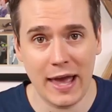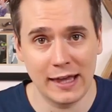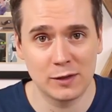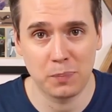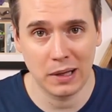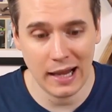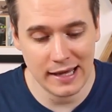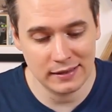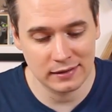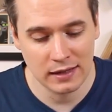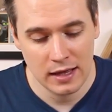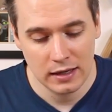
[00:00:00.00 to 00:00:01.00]
is
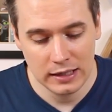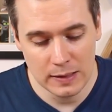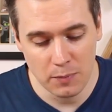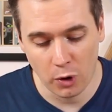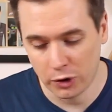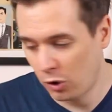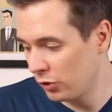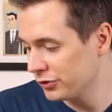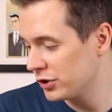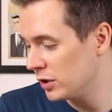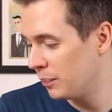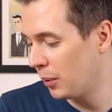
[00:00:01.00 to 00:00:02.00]
place Limon
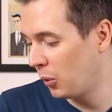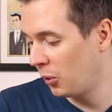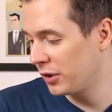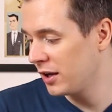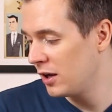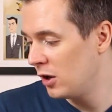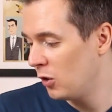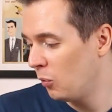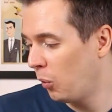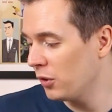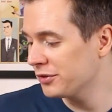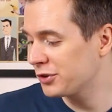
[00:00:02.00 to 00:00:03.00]
onto the board.
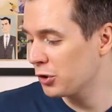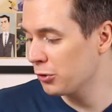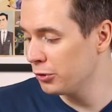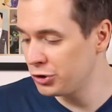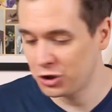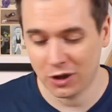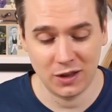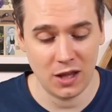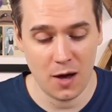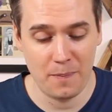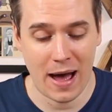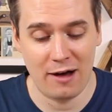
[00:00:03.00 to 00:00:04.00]
What's crucial
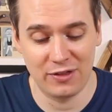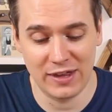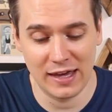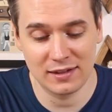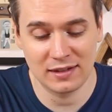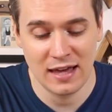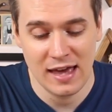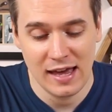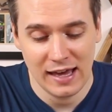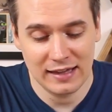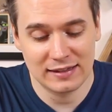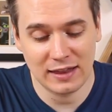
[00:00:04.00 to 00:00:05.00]
about this
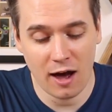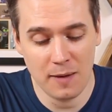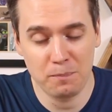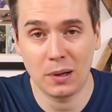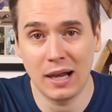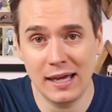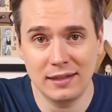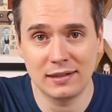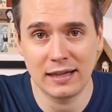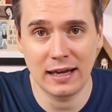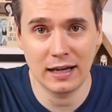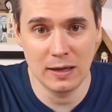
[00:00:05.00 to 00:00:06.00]
is that I'm
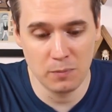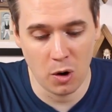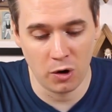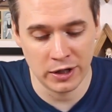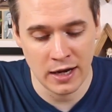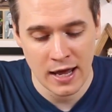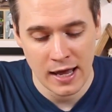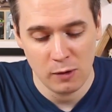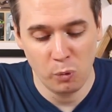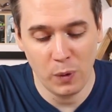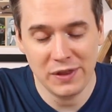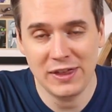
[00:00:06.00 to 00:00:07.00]
placing Limon
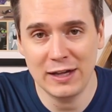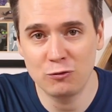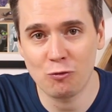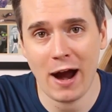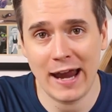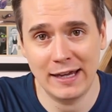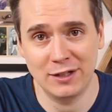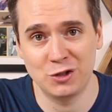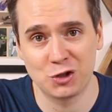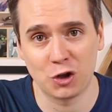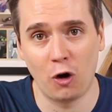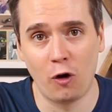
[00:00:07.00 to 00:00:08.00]
within
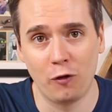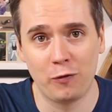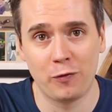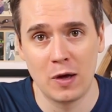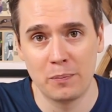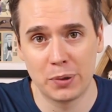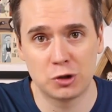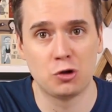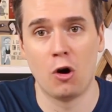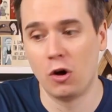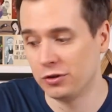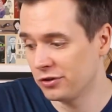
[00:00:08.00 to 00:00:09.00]
range of
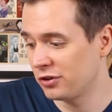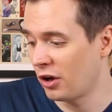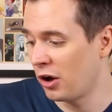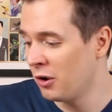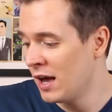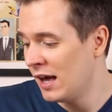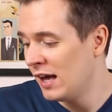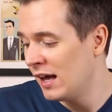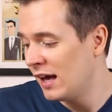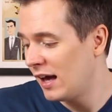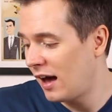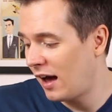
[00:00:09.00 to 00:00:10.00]
Patron. So
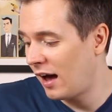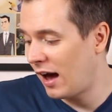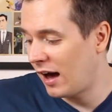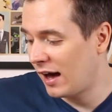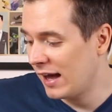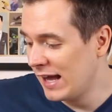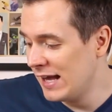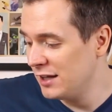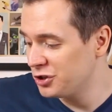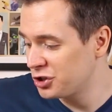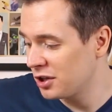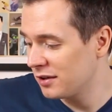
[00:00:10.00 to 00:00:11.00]
each